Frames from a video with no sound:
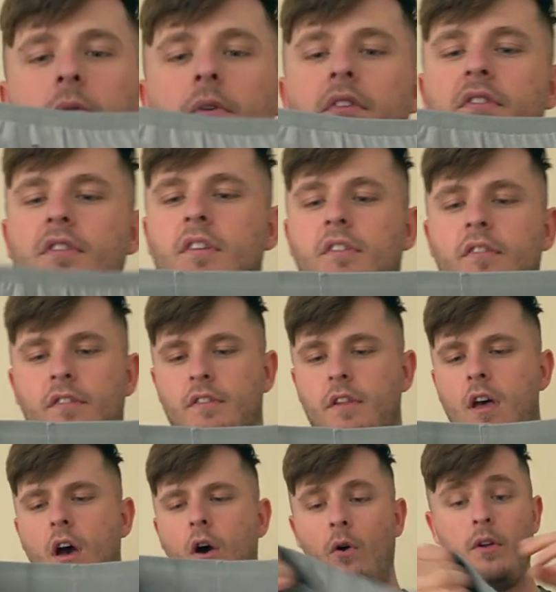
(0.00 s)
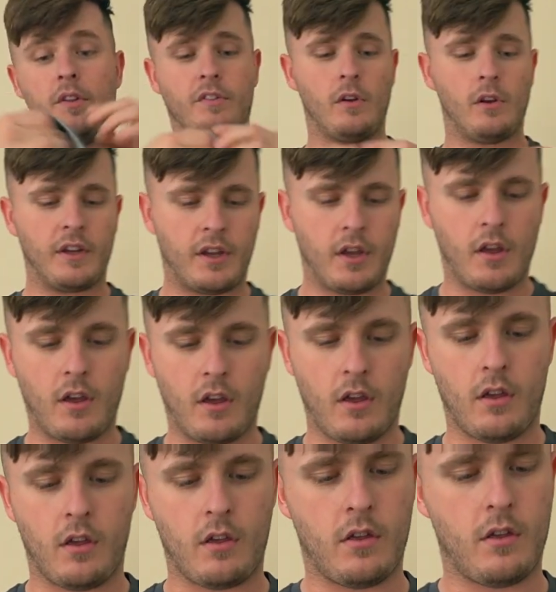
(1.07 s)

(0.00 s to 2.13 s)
ones is uh, oh, it's got like a